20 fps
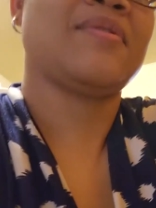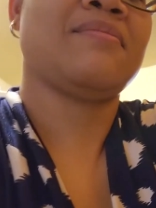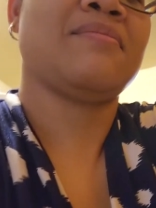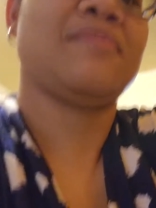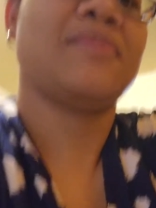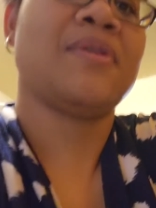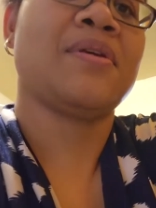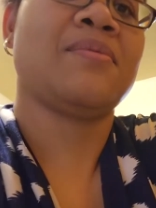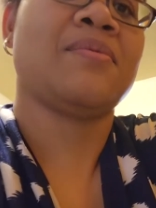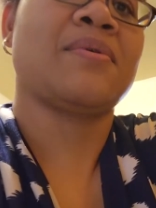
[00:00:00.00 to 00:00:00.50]
oh,
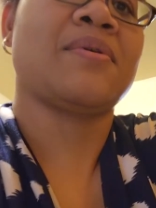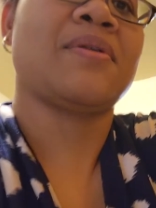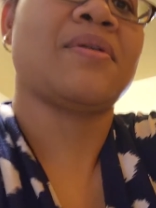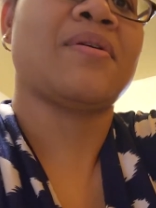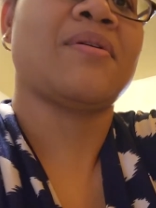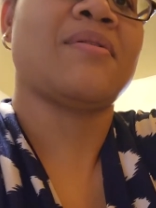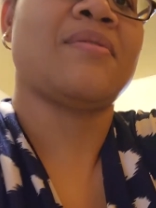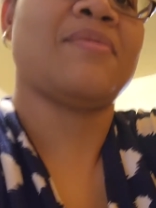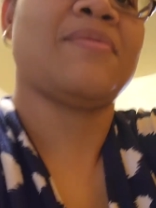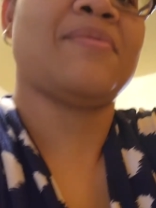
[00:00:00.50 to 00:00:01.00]
there we
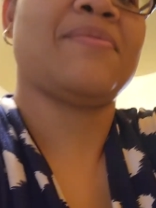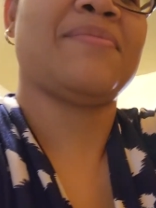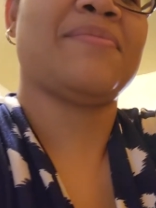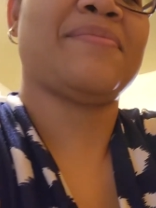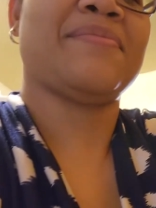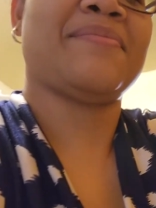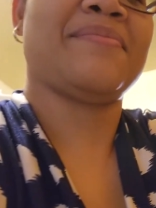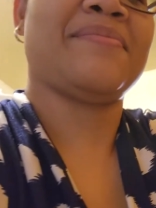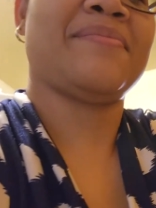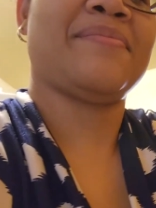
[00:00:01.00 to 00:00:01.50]
go.
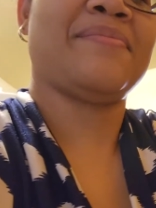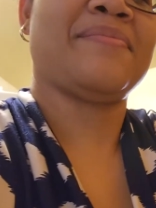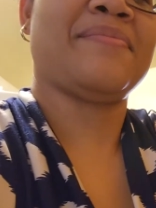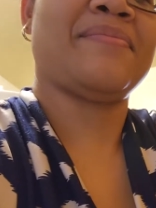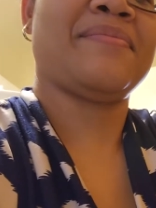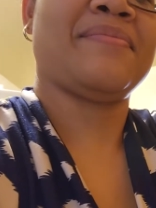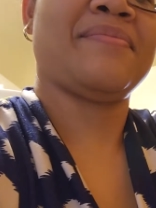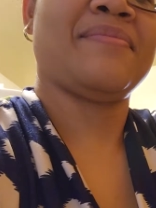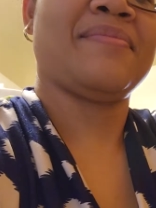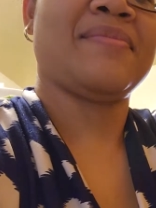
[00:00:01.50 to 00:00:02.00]

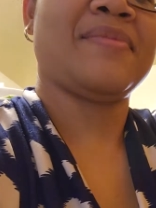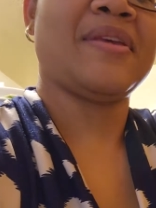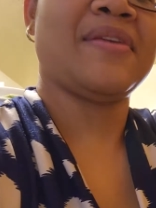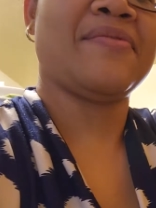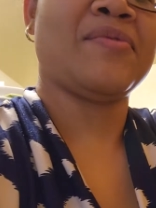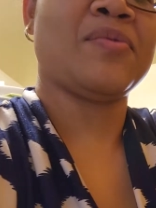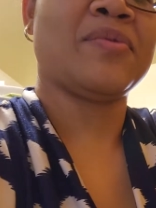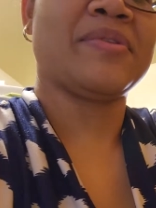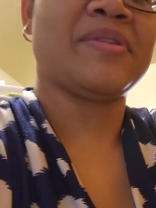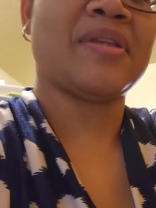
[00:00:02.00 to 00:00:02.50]
If
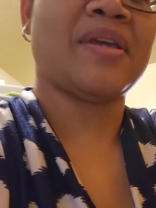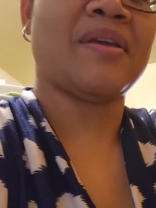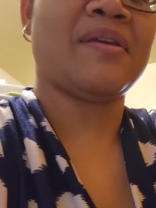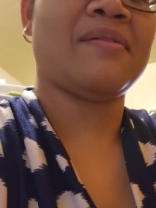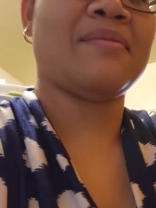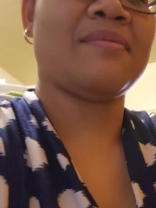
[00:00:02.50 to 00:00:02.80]
it was there.